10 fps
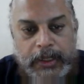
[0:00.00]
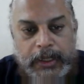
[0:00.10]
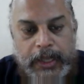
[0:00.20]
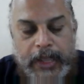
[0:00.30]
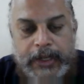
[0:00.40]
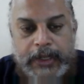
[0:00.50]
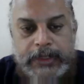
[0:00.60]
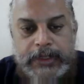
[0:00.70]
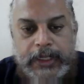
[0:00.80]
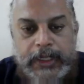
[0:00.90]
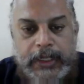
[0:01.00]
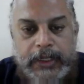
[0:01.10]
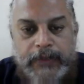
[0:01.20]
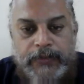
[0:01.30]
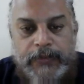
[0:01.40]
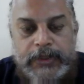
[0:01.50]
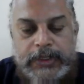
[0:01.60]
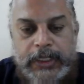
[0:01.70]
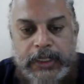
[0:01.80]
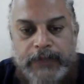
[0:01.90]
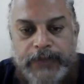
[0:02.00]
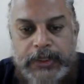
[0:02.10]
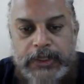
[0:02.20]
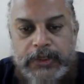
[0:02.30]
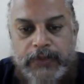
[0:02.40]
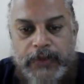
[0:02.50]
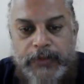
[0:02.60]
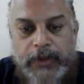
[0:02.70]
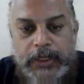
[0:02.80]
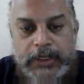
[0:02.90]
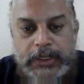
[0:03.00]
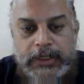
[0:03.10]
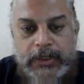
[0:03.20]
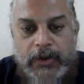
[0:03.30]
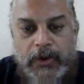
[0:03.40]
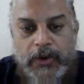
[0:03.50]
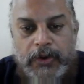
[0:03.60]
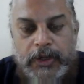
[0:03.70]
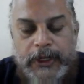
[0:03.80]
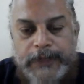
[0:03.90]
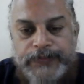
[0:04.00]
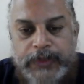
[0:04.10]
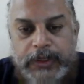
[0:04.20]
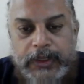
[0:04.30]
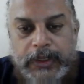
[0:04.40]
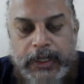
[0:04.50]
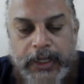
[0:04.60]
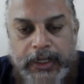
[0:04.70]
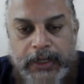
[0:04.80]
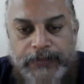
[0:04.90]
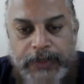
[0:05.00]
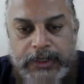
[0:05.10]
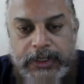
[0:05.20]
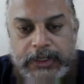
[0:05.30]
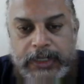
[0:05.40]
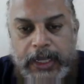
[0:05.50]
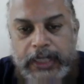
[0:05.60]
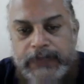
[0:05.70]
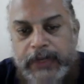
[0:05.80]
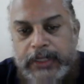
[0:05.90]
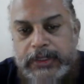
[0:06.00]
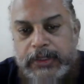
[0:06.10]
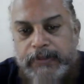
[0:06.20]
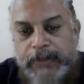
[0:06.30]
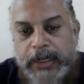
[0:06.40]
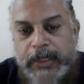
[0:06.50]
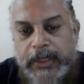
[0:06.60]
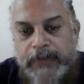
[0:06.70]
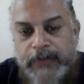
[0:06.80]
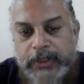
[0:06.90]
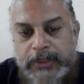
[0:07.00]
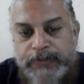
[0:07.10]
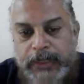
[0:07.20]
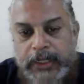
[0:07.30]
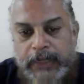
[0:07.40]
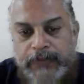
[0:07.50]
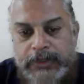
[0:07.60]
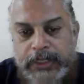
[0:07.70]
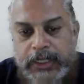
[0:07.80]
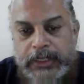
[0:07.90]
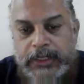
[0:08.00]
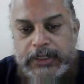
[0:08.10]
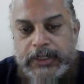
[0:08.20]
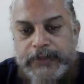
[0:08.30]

and additionally we will see the features of hemolysis on clinical features as well as blood smear investigations.